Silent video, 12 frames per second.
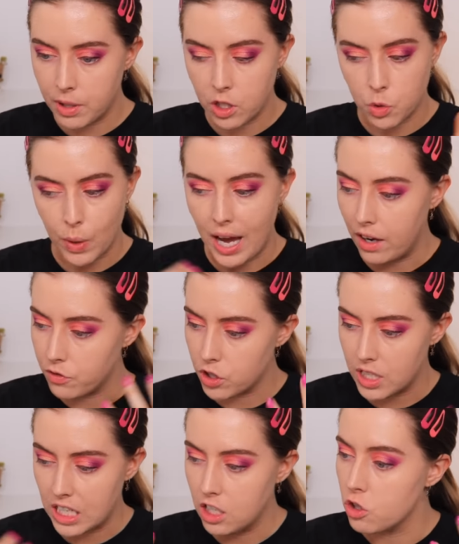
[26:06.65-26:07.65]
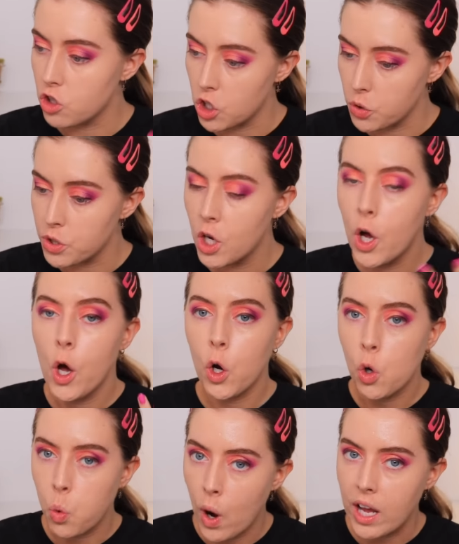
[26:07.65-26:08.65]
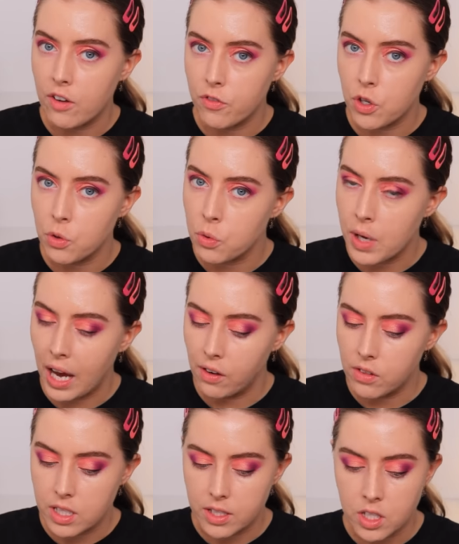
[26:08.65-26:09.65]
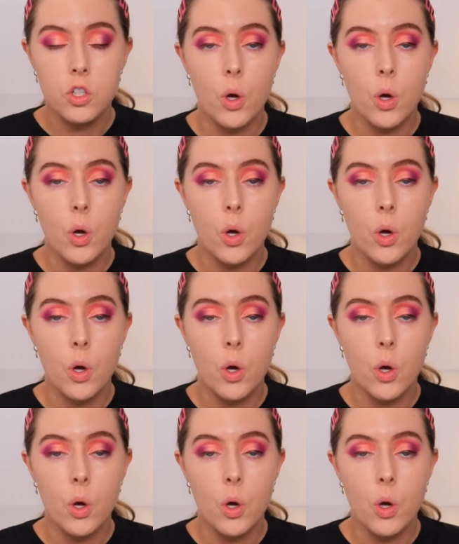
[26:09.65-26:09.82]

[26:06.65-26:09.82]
because we have just introduced quite a few new characters.